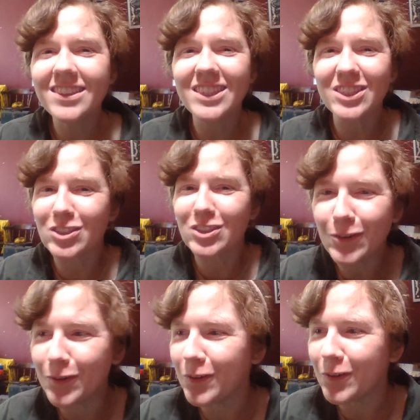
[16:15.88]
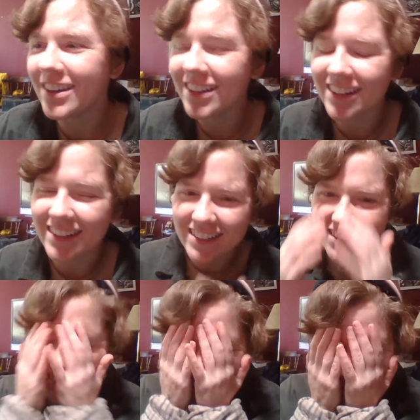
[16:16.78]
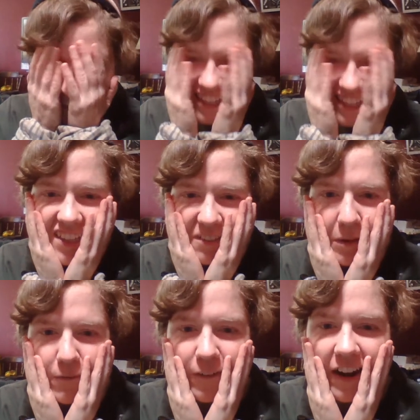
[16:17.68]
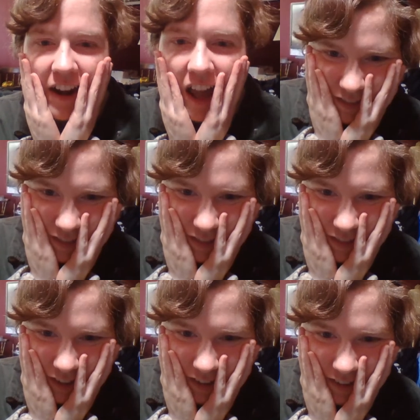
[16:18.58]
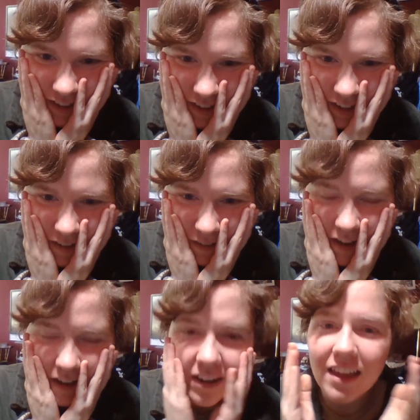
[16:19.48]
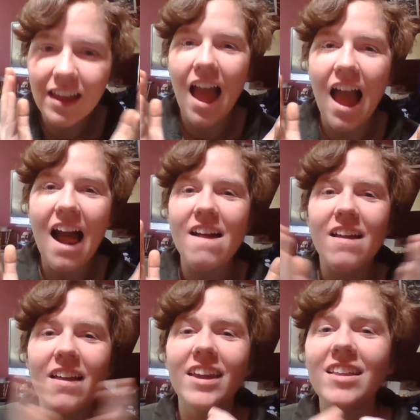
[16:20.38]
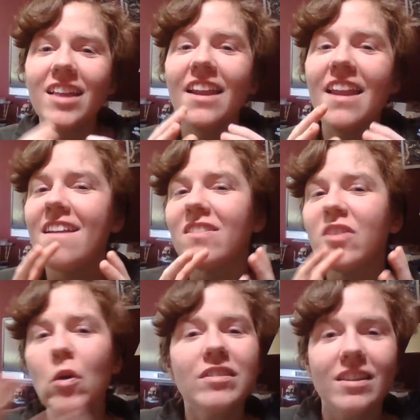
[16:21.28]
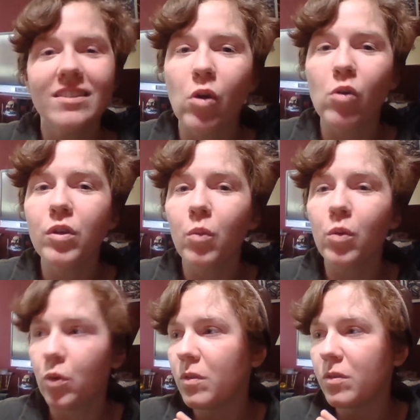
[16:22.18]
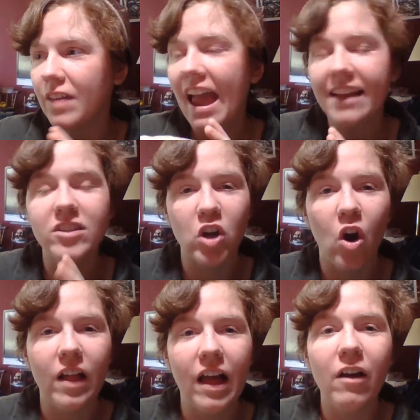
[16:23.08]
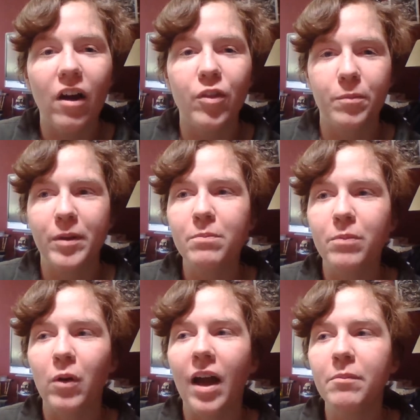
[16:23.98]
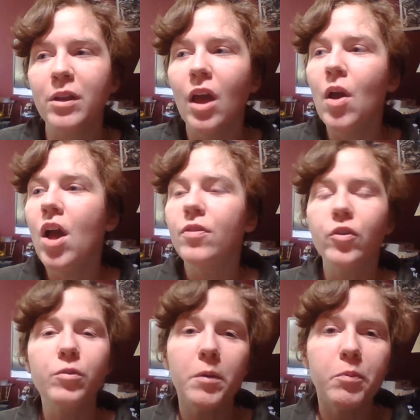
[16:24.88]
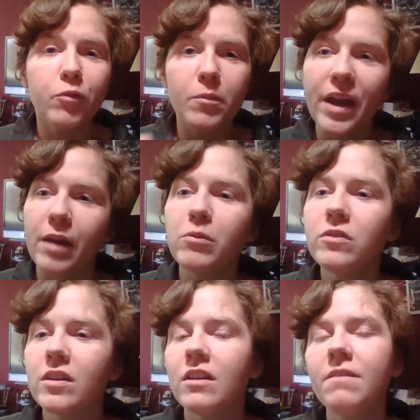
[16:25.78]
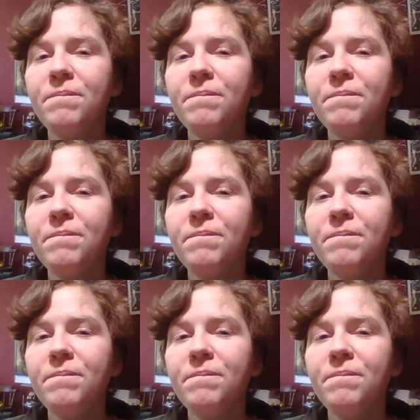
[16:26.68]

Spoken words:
Dude, you're killing me, friend. Let's see. And and Logan's not the only one who's had to call out other people. I mean, there's people from Hamilton.